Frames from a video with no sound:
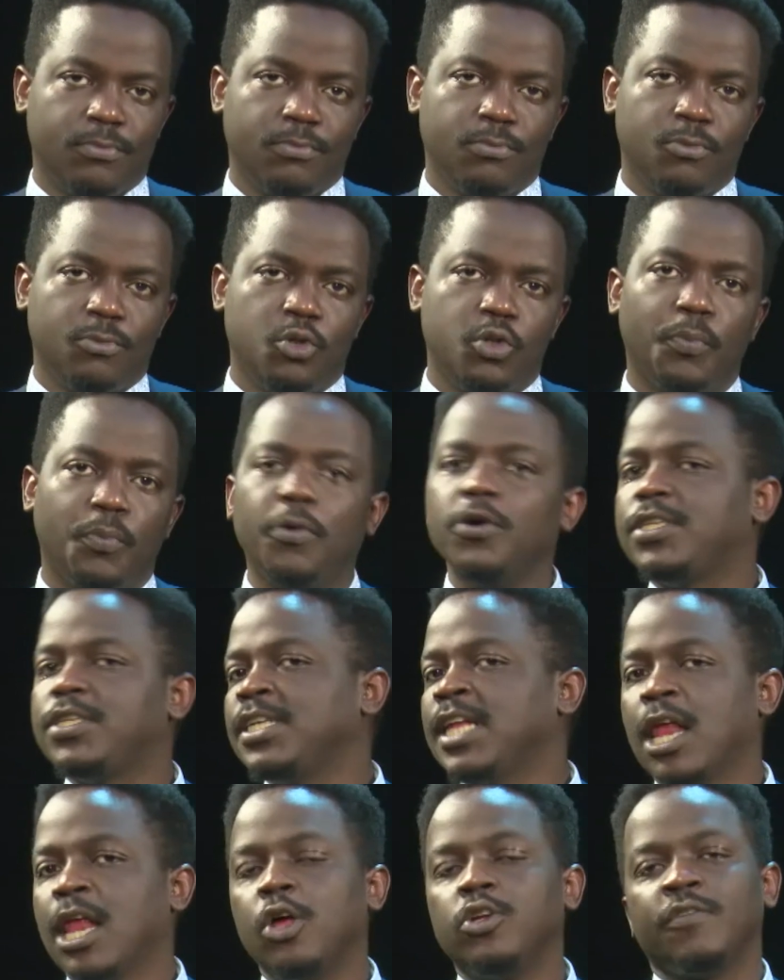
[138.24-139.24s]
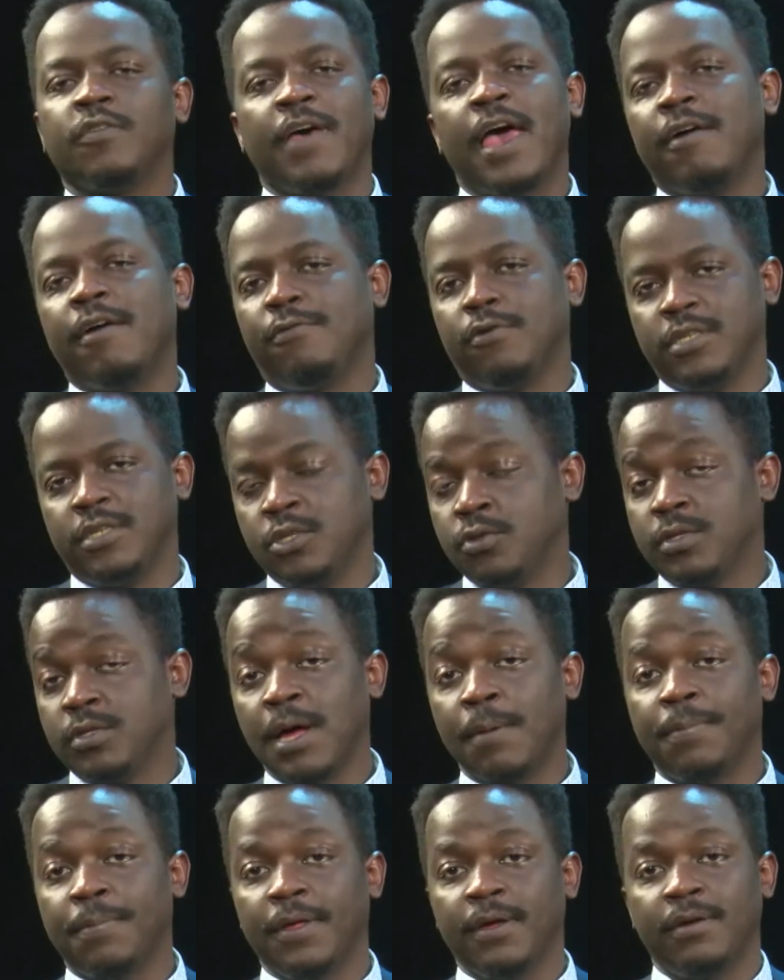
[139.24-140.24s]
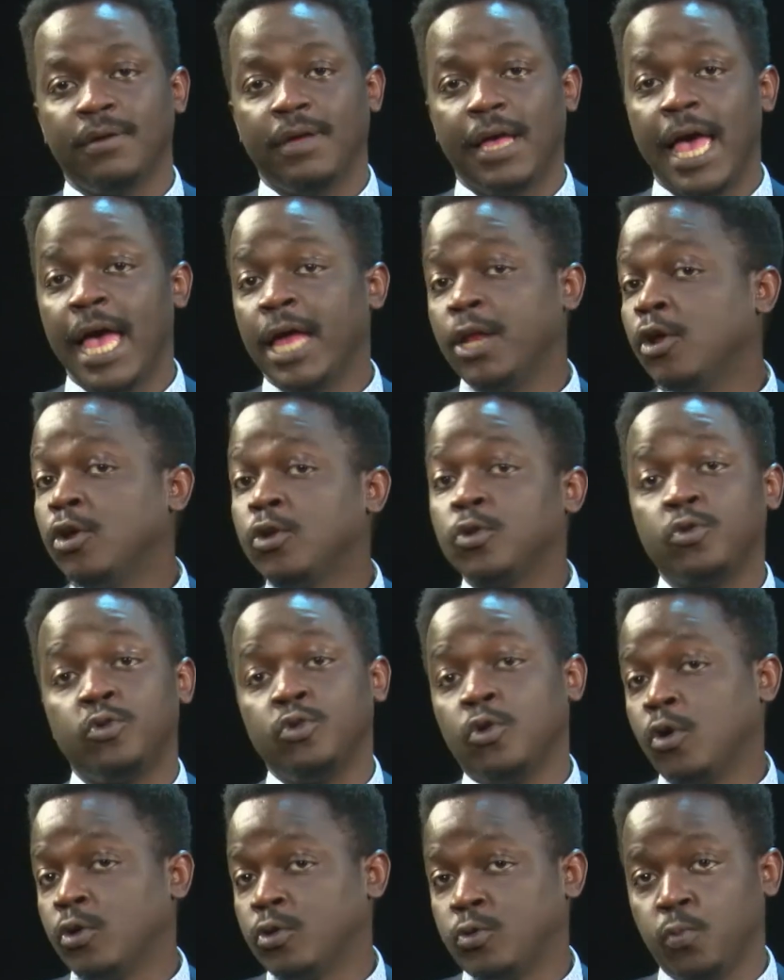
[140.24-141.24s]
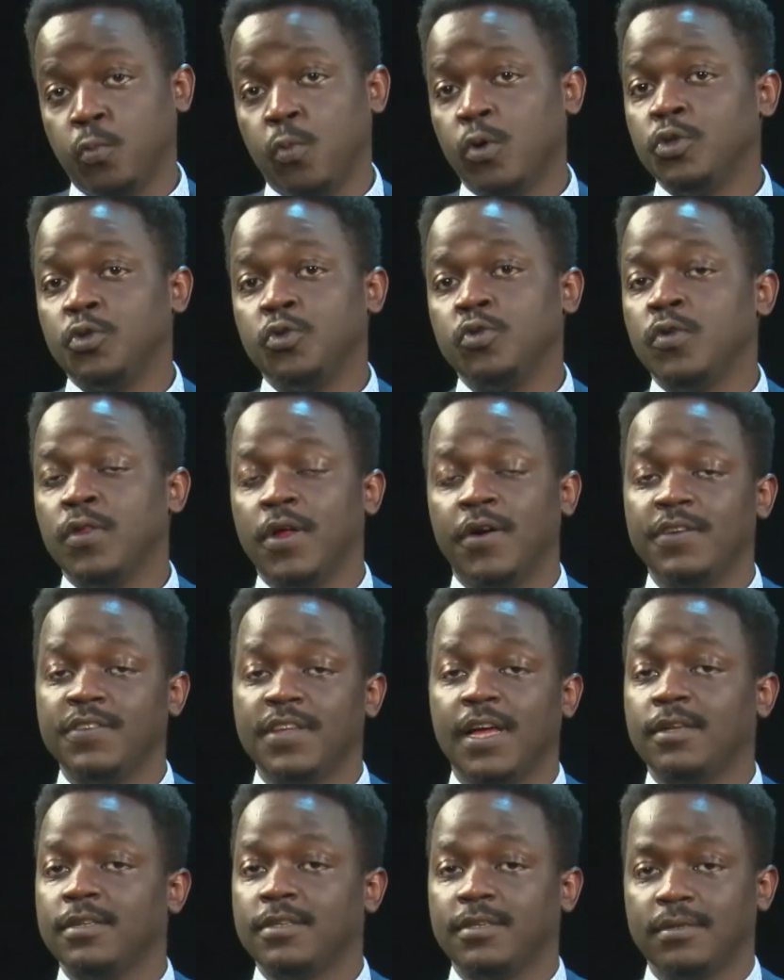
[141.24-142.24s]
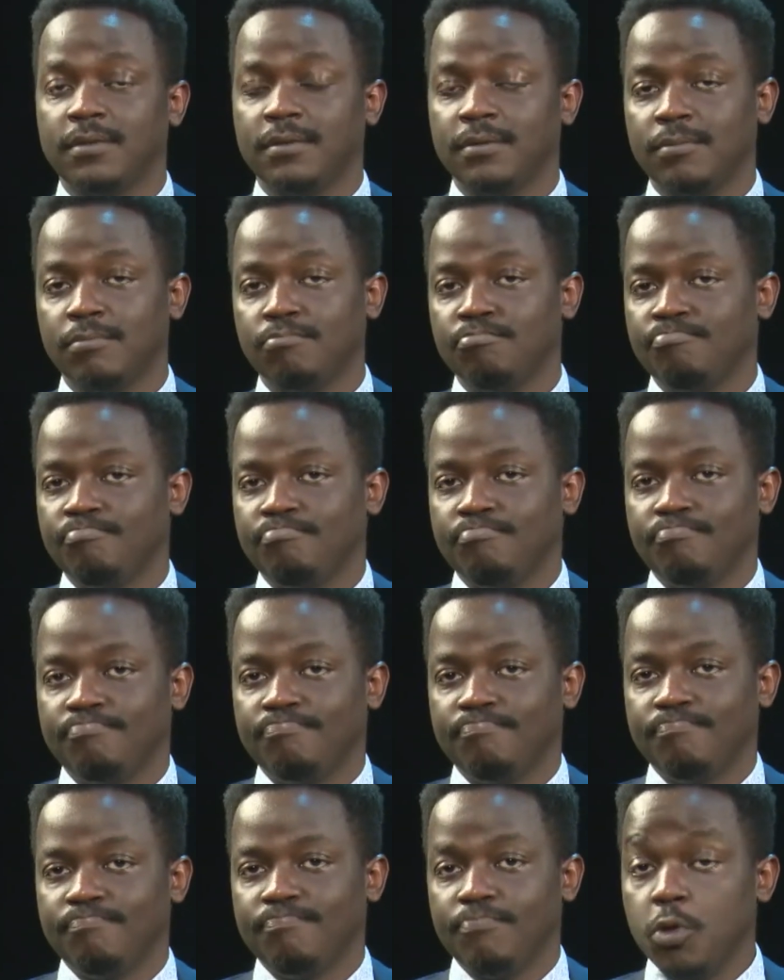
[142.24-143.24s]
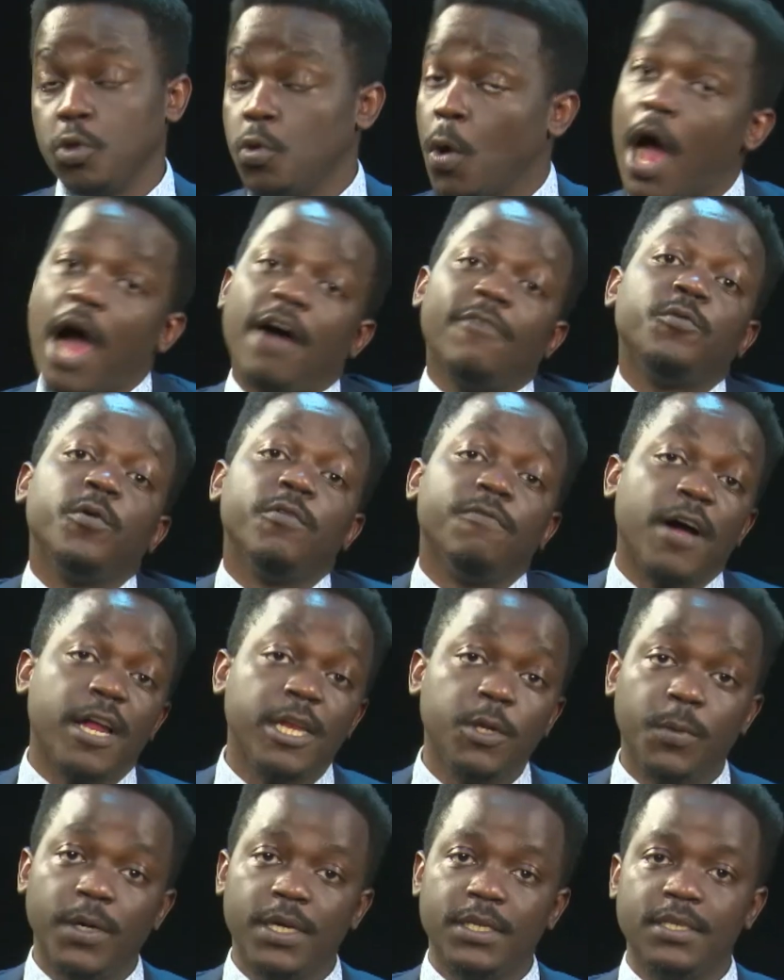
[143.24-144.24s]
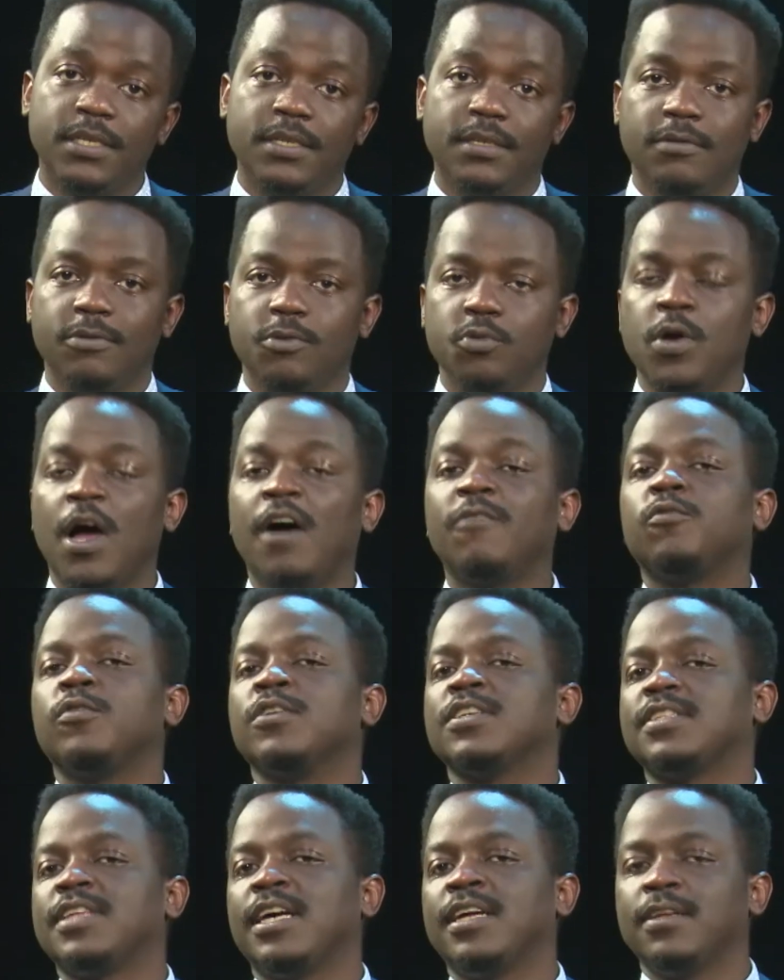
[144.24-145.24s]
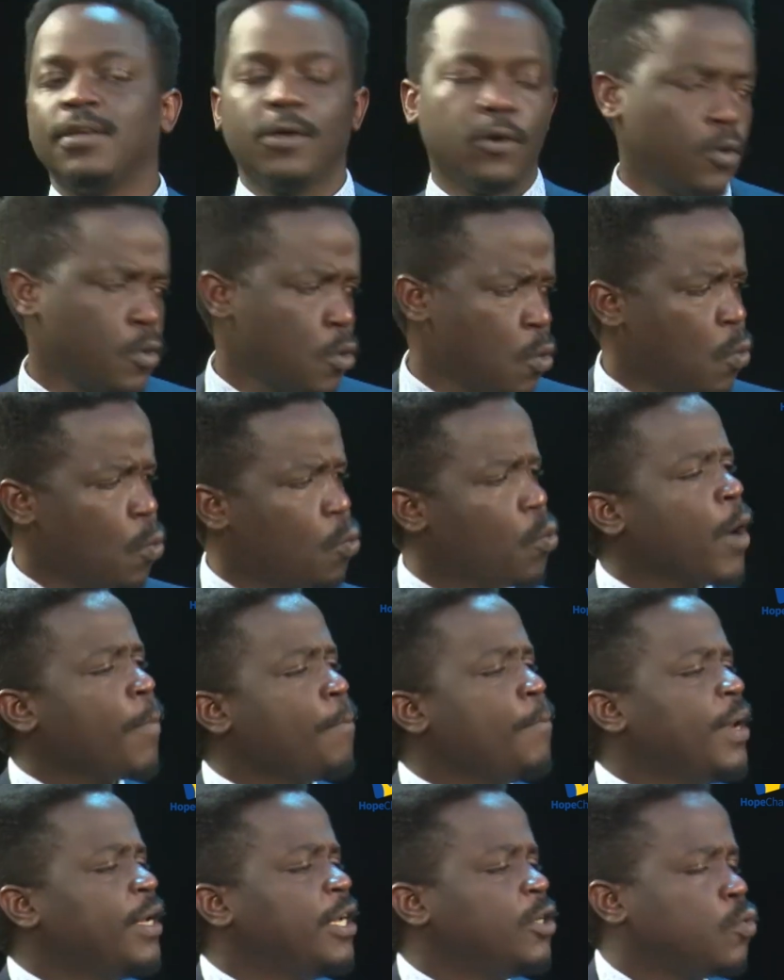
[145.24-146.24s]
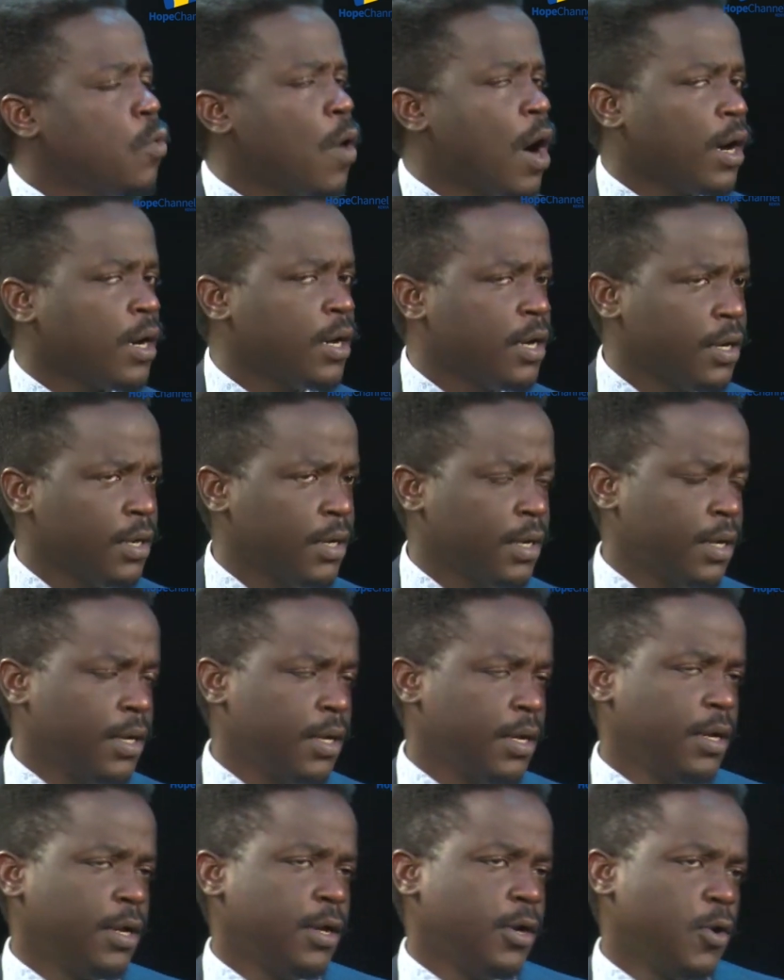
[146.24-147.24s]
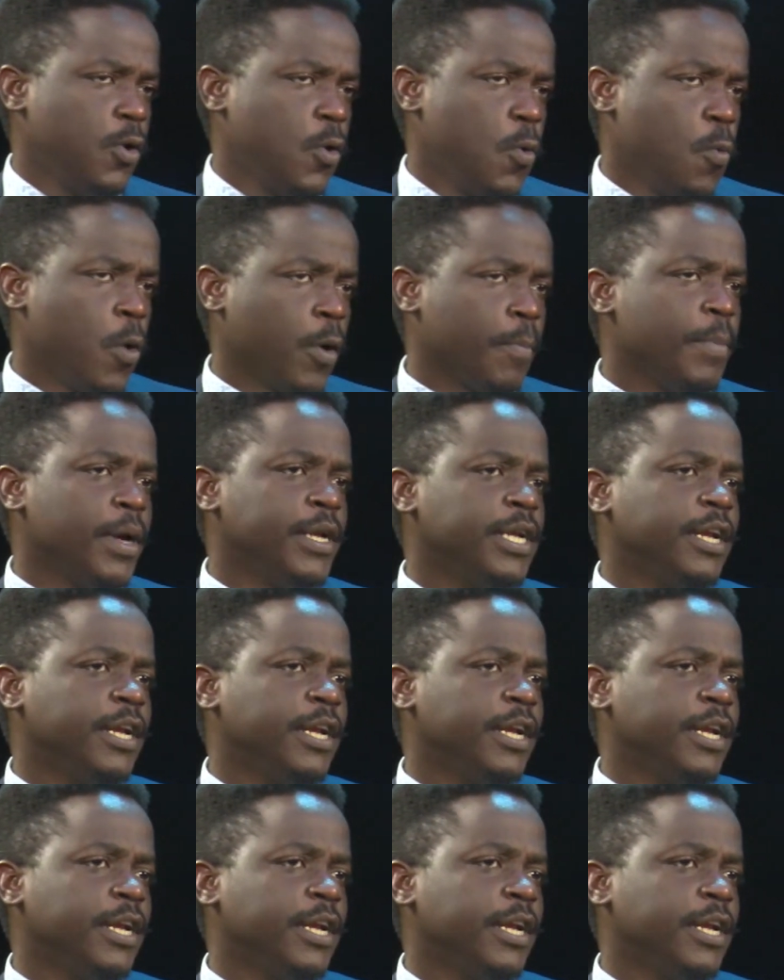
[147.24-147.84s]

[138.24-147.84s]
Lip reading: to put in a lot of effort into something and not want to know the result. You have to evaluate it. You have to understand what made it work, what made it